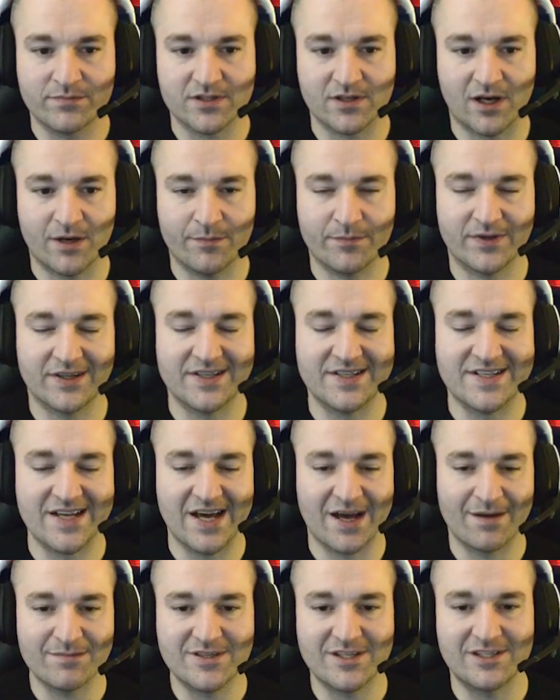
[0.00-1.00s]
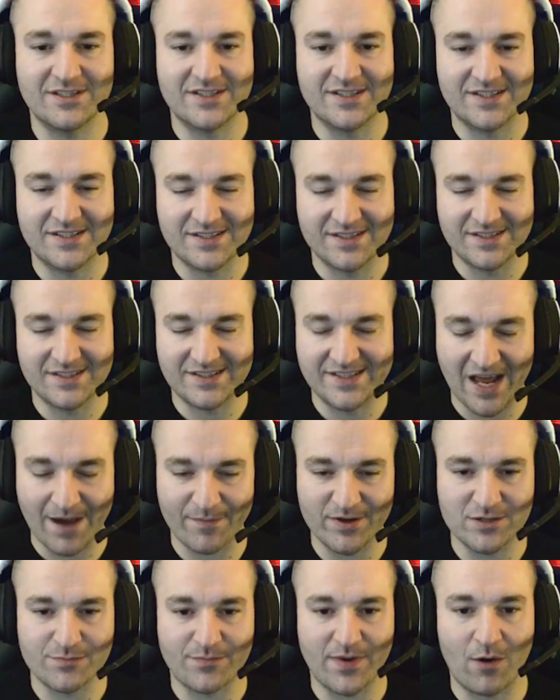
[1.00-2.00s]
up condemns
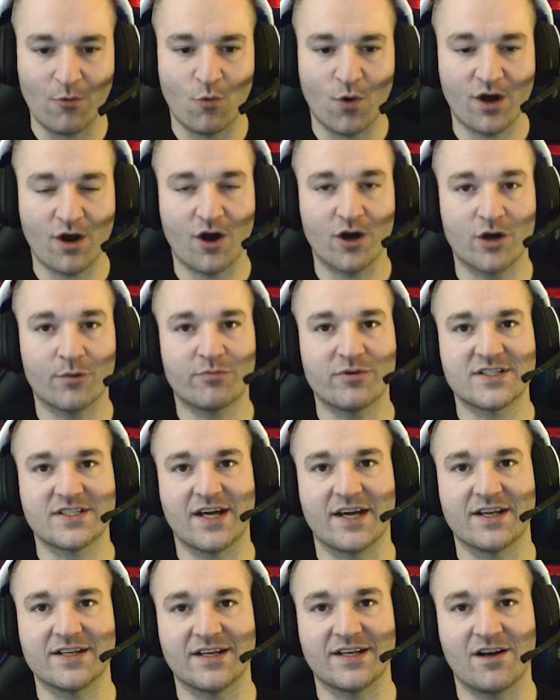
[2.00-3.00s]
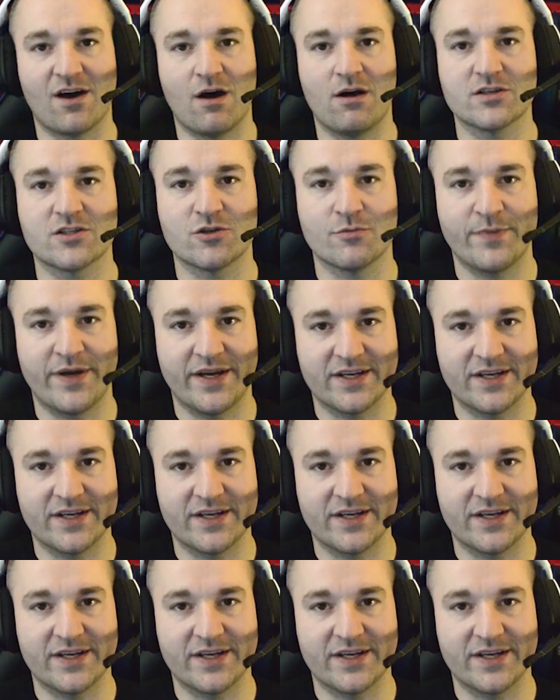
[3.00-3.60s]
damage by 100% and also makes it